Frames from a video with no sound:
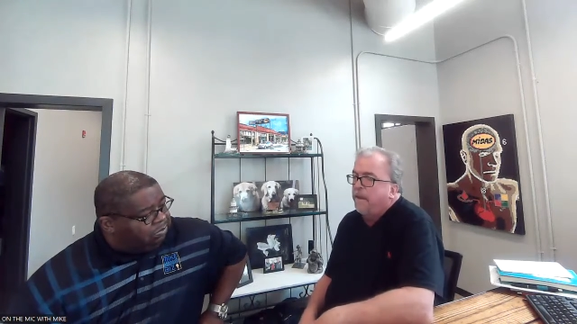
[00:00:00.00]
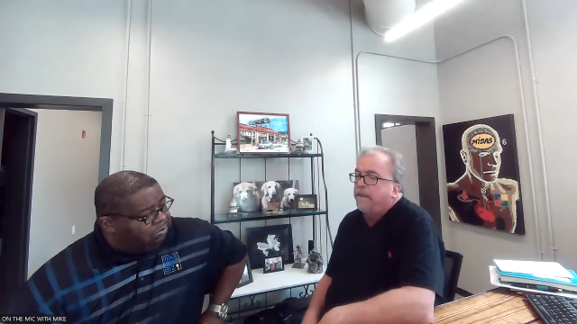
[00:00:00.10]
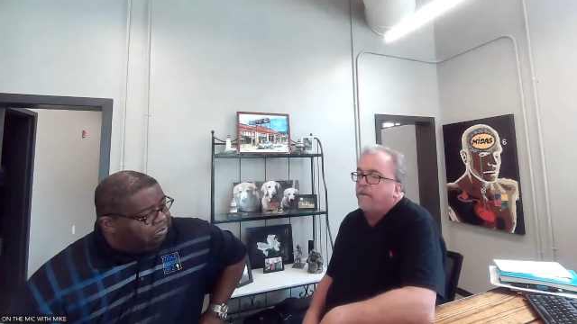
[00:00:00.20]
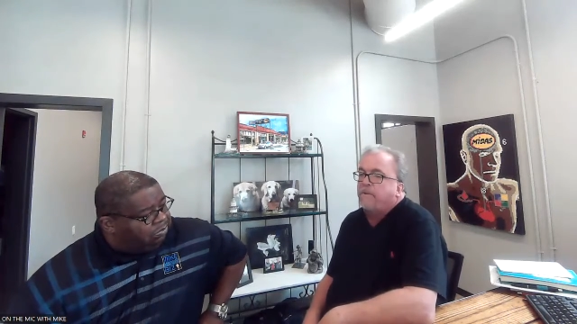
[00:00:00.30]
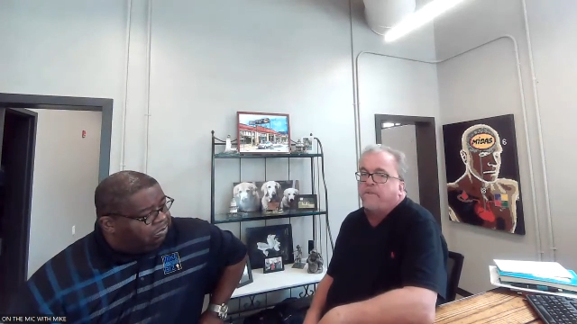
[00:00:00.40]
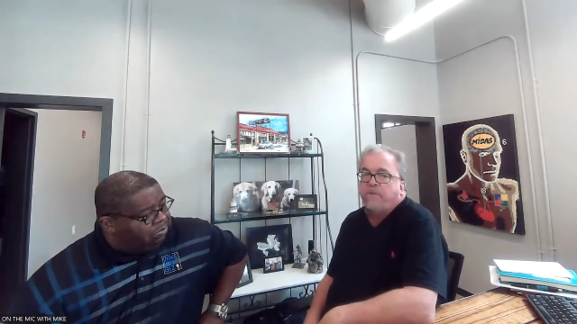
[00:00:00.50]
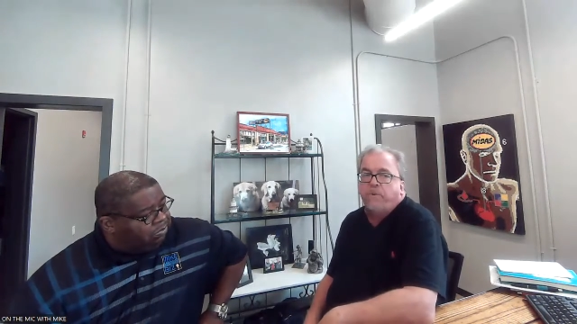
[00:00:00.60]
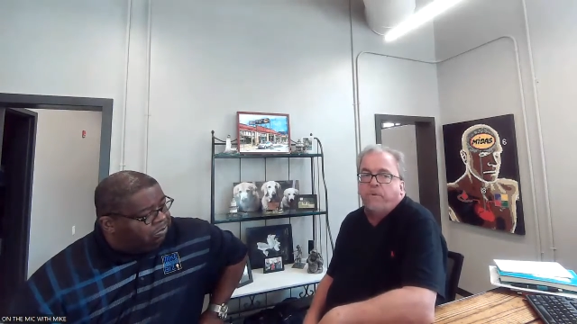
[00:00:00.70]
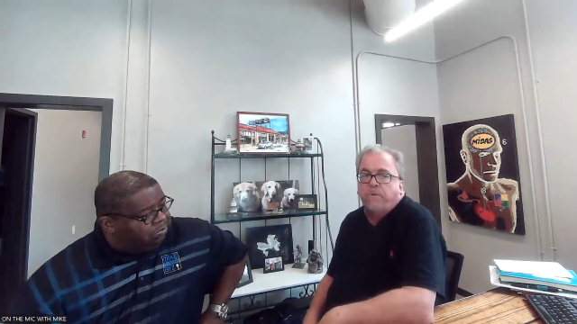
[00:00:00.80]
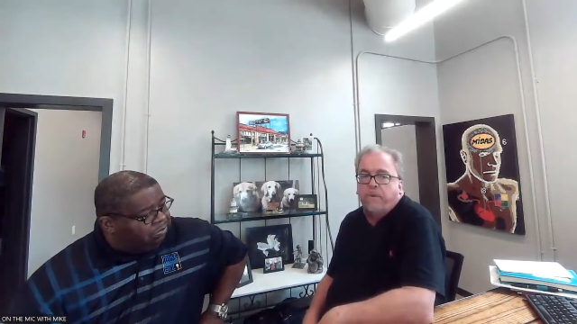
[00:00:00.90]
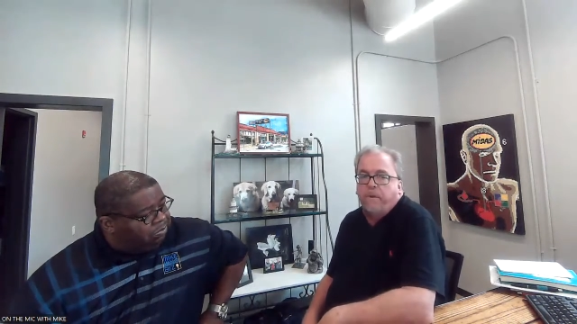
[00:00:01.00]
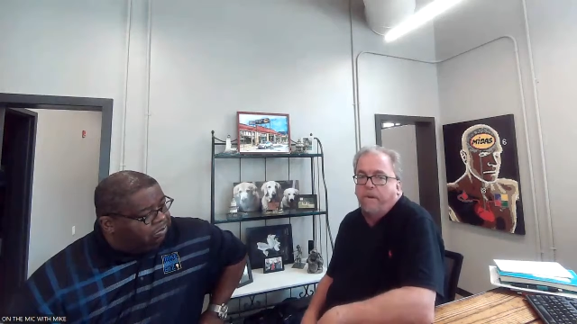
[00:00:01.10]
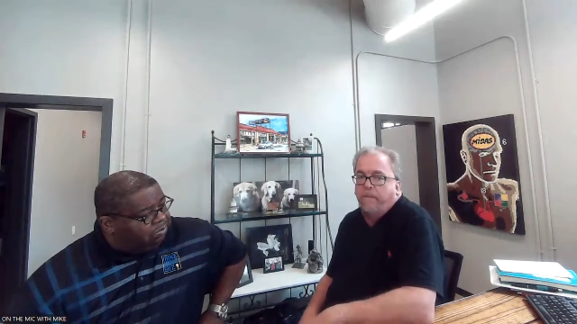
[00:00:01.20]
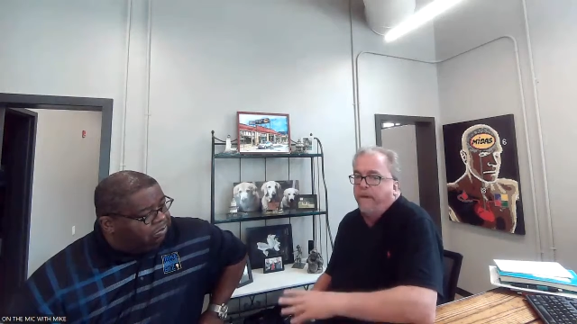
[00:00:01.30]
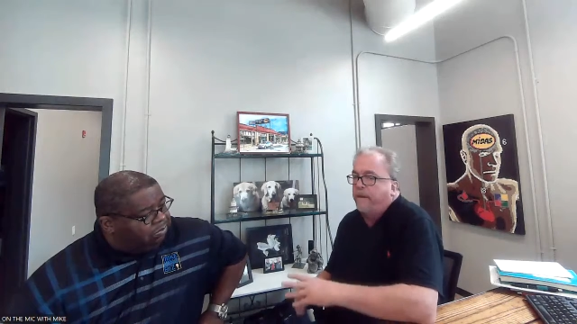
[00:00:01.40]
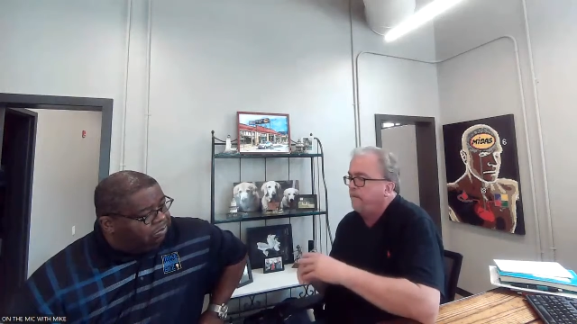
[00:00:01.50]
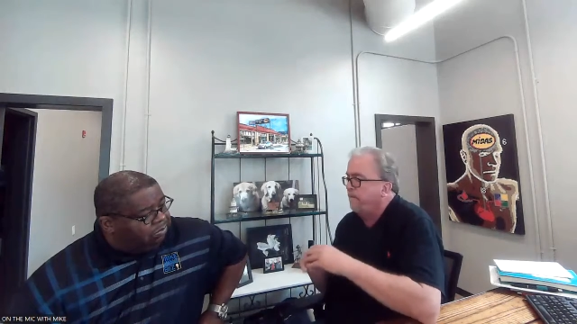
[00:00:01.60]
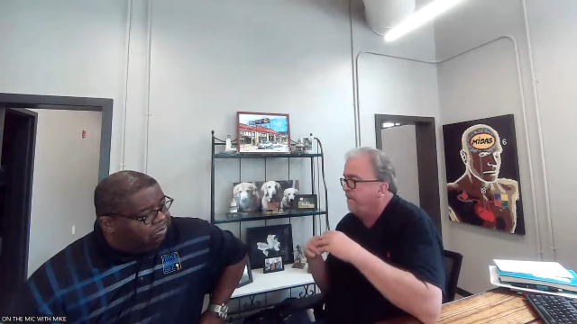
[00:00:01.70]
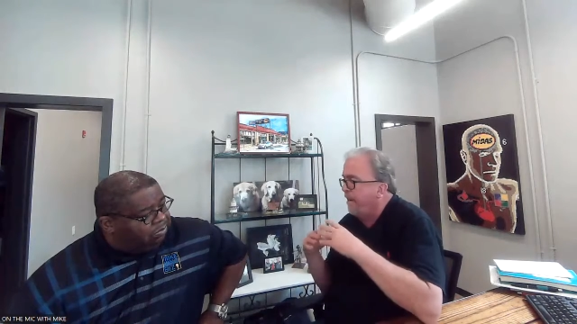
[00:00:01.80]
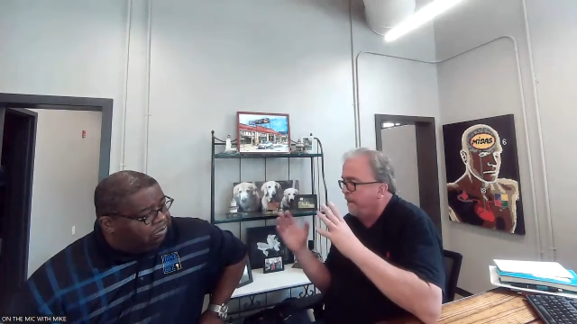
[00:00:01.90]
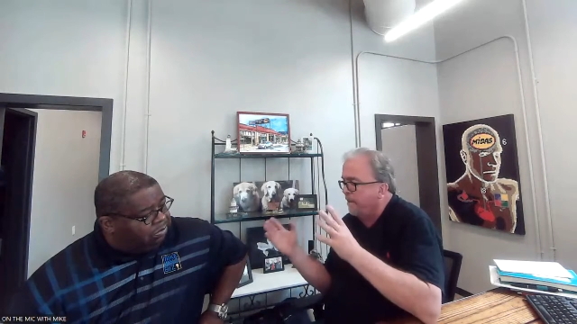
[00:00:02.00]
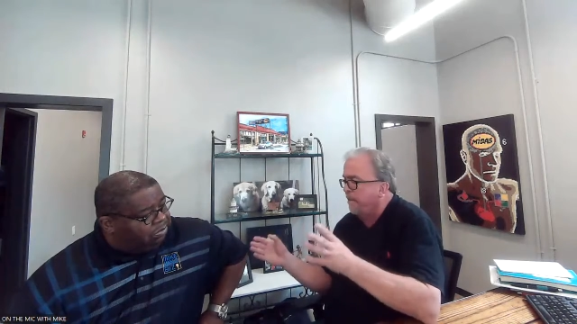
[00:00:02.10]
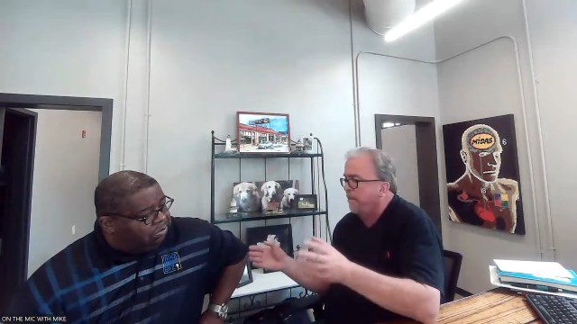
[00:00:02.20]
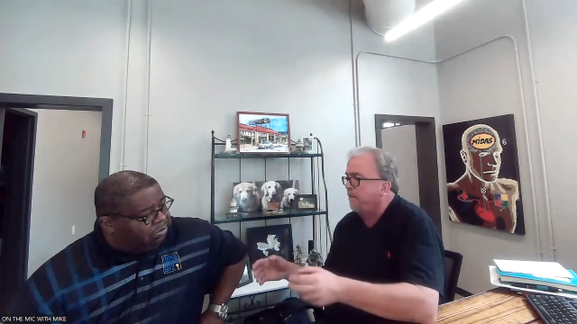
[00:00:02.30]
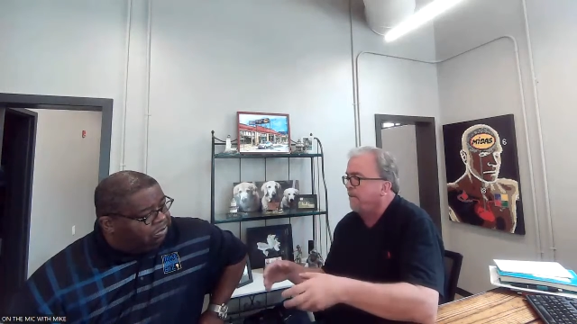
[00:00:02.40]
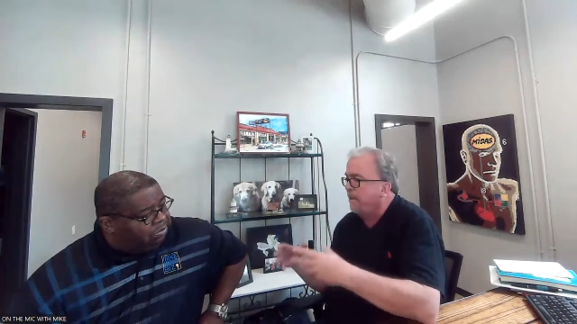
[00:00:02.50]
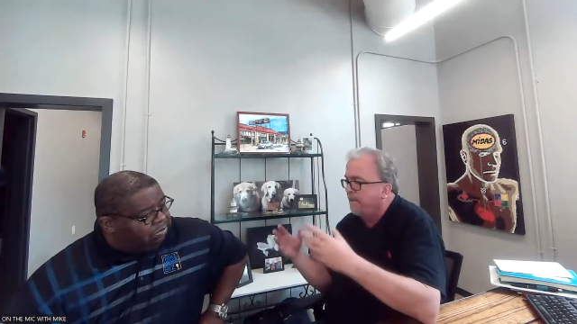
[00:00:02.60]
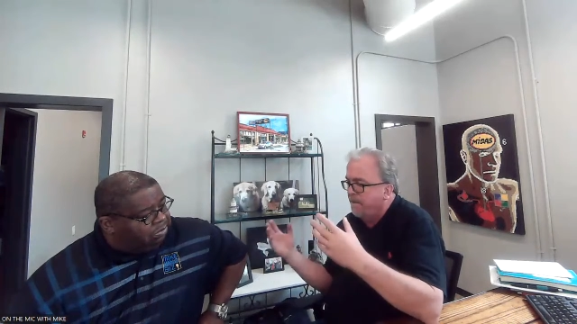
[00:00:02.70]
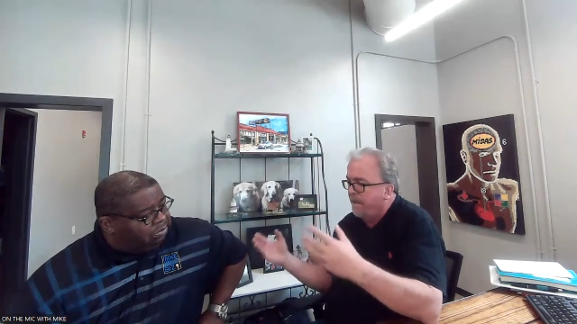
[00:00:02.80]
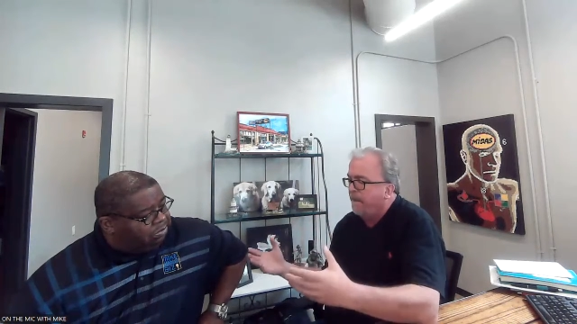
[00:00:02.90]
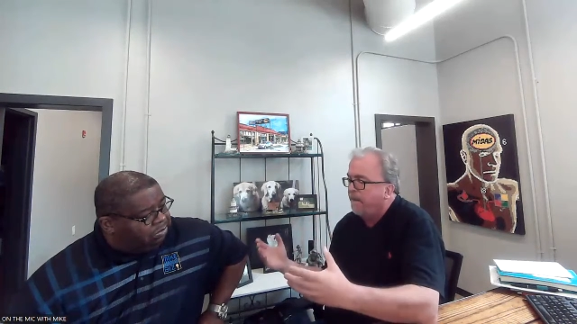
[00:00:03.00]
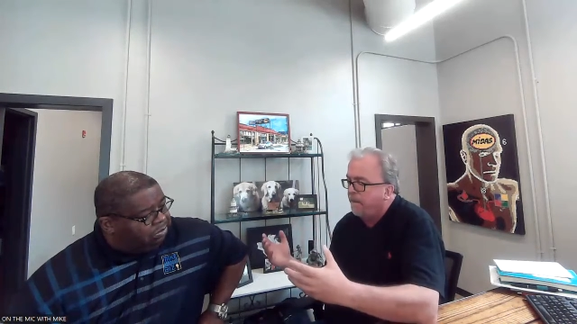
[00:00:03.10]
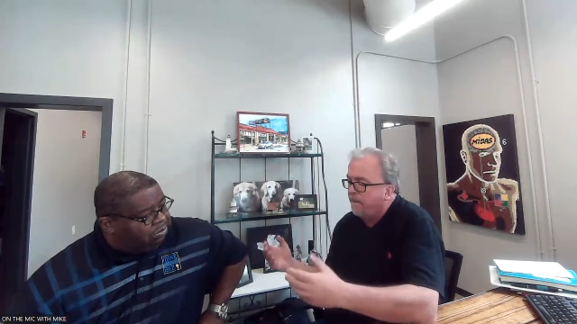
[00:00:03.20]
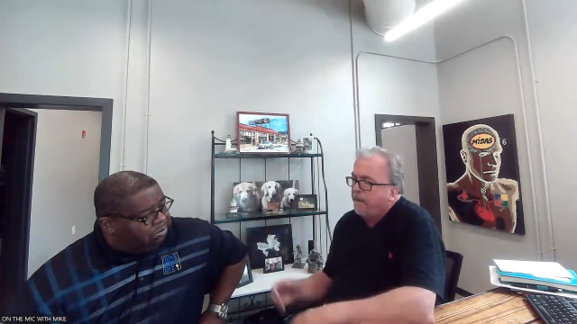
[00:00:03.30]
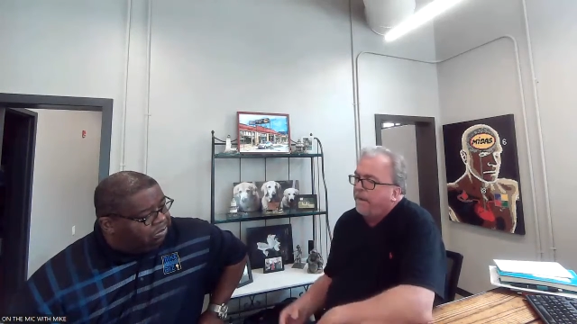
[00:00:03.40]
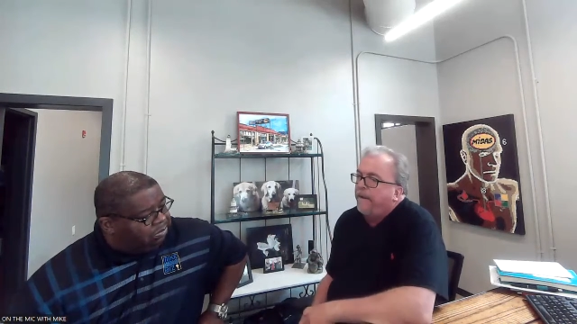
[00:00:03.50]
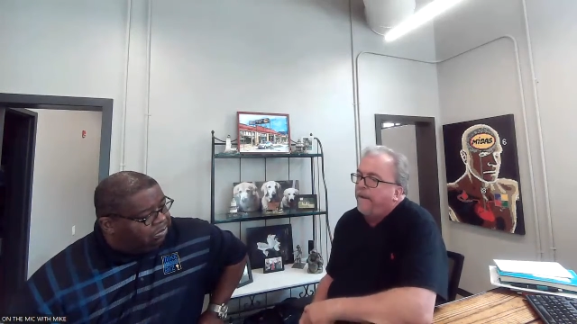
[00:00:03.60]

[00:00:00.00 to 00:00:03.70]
Speaker 1: There was news about fatalities and this and that and the other.